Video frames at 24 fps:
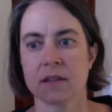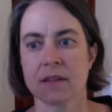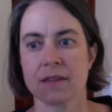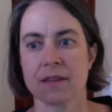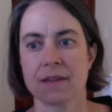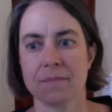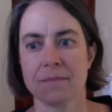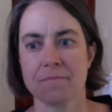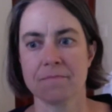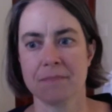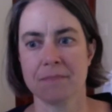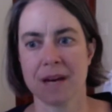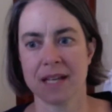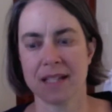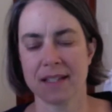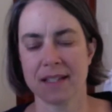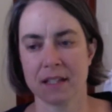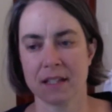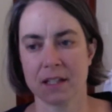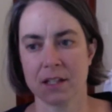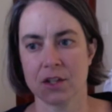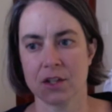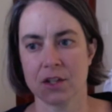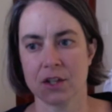the
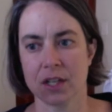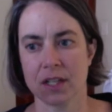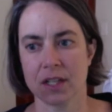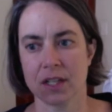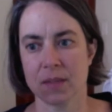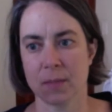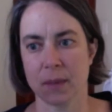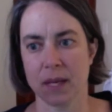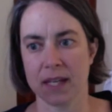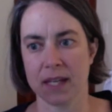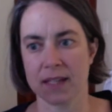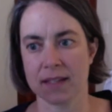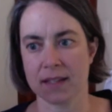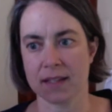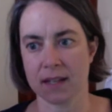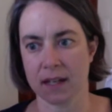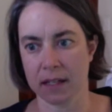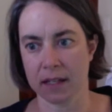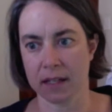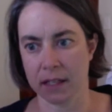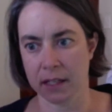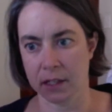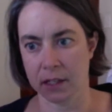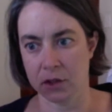message is based
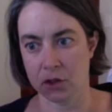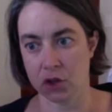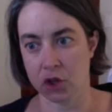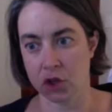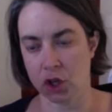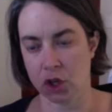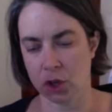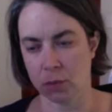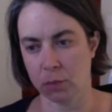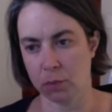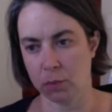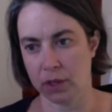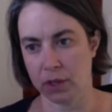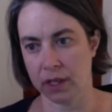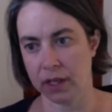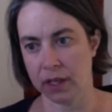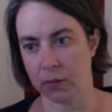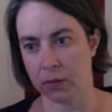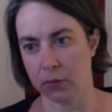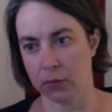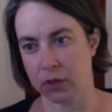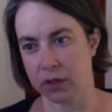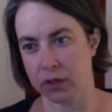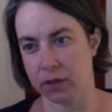on
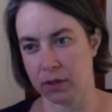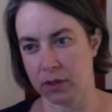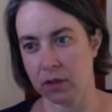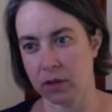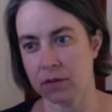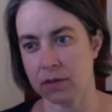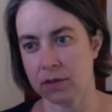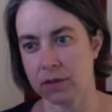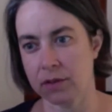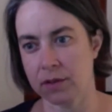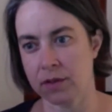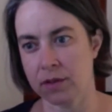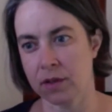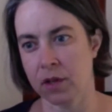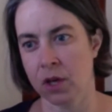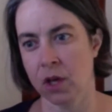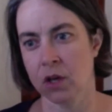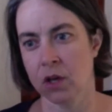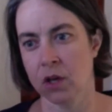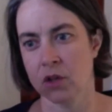interpreting results.